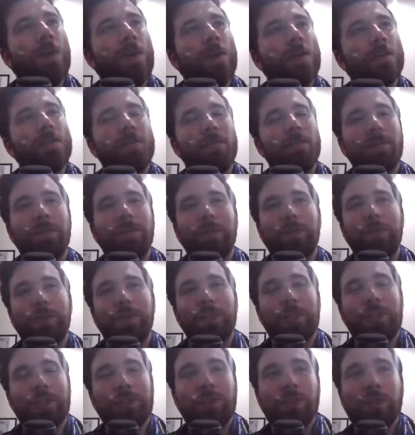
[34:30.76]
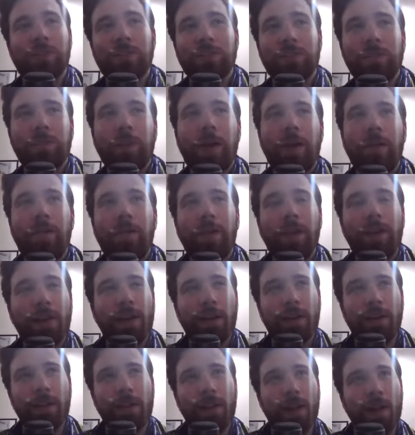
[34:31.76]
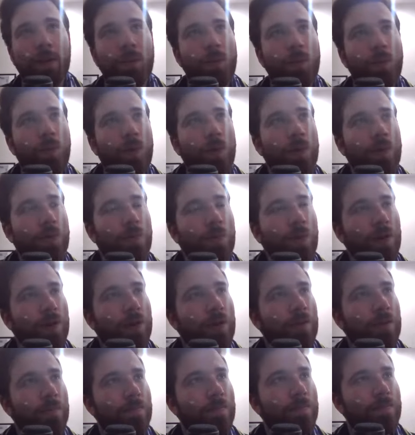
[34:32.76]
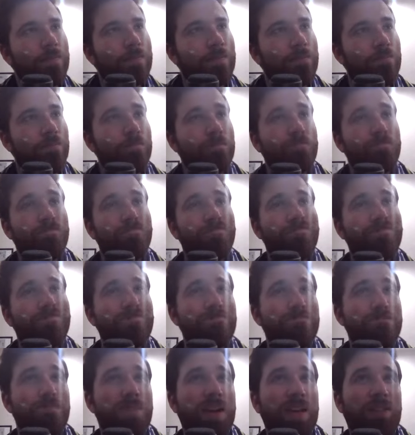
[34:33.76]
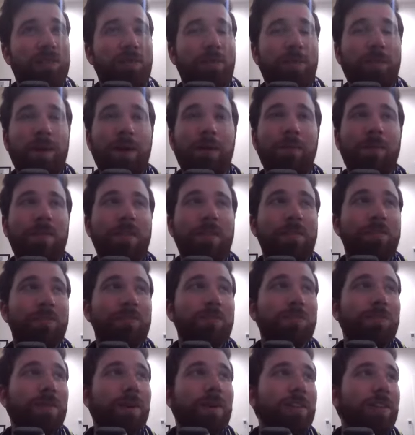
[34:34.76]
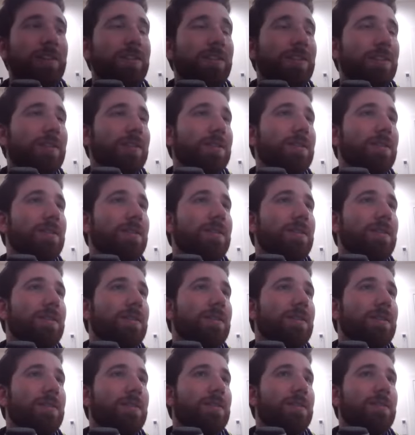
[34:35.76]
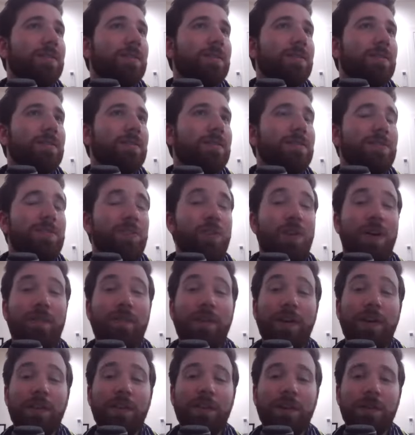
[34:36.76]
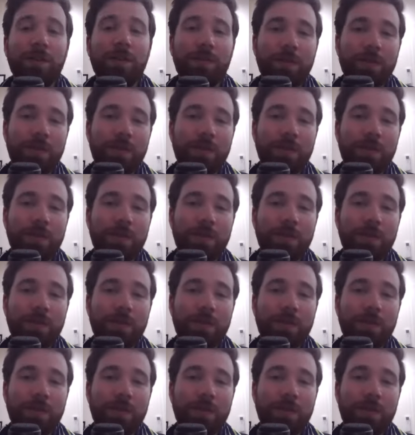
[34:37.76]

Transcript: like it's in a really strong spot right now that I wouldn't want to mess around with it too much. Do you have anything?